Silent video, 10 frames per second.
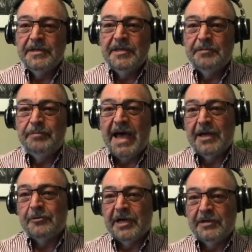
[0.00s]
the
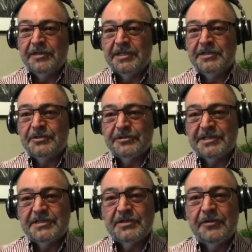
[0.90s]
background
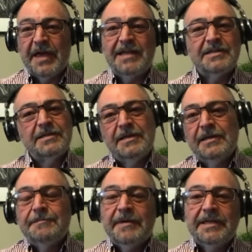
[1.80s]
interest so that's
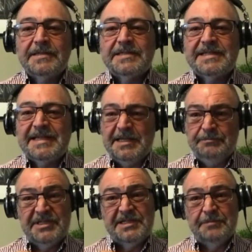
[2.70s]
it
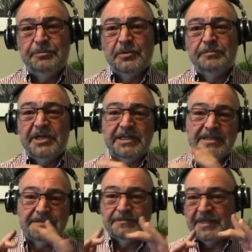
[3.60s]
seems simple but
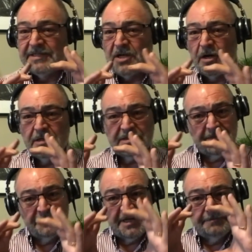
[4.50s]
it's it's hard
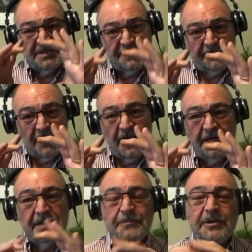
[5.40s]
sometimes to
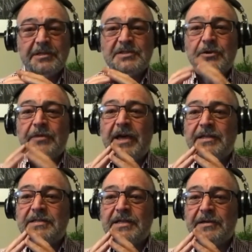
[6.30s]
find it well so that
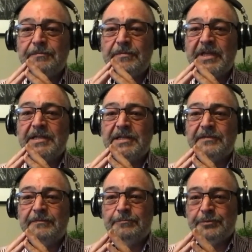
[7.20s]
uh, they
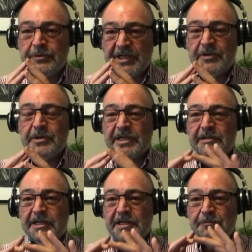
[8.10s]
did pretty
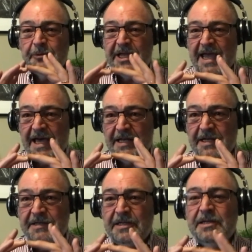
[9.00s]
quickly and we had
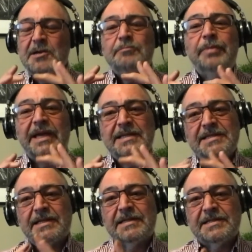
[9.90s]
a
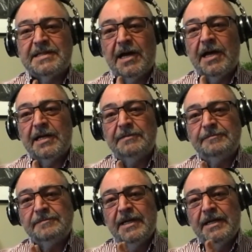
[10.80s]
basic design
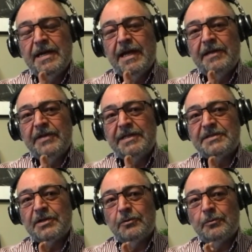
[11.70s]
and then
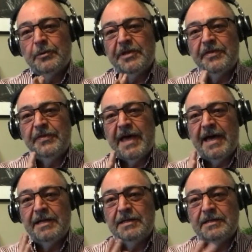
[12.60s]
so with
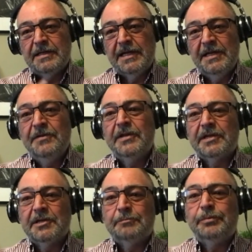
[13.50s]
that in the
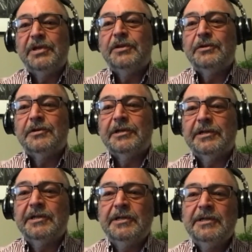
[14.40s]
computer